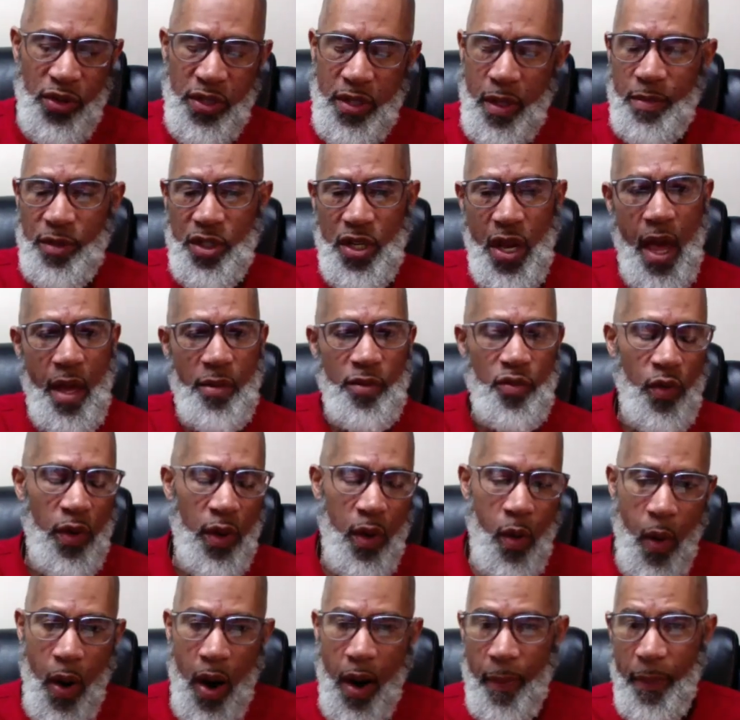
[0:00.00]
Some jobs
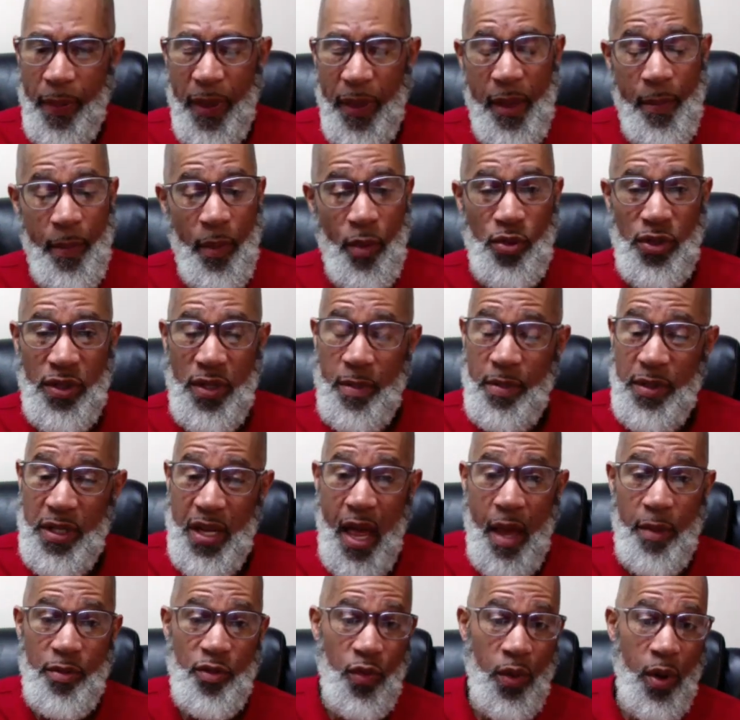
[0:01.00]
require people. Some
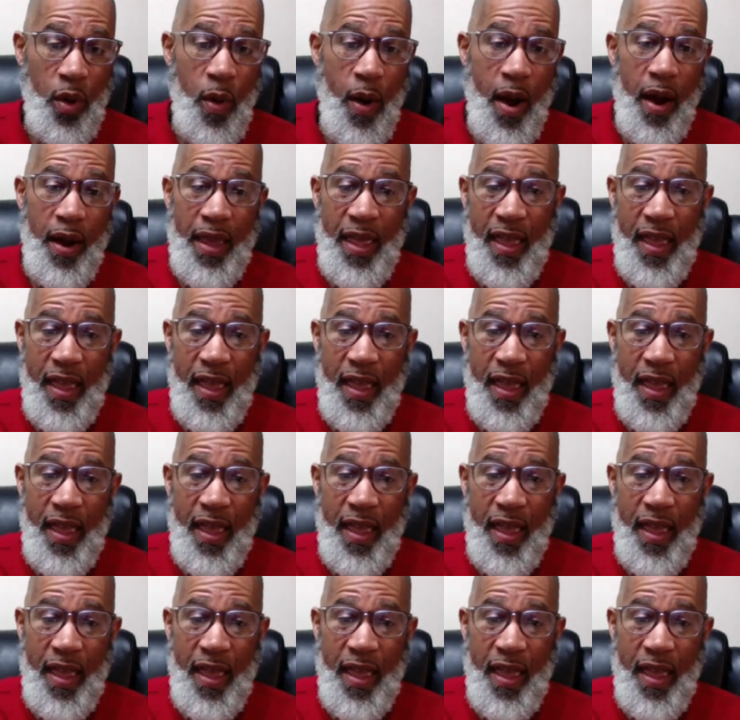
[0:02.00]
jobs require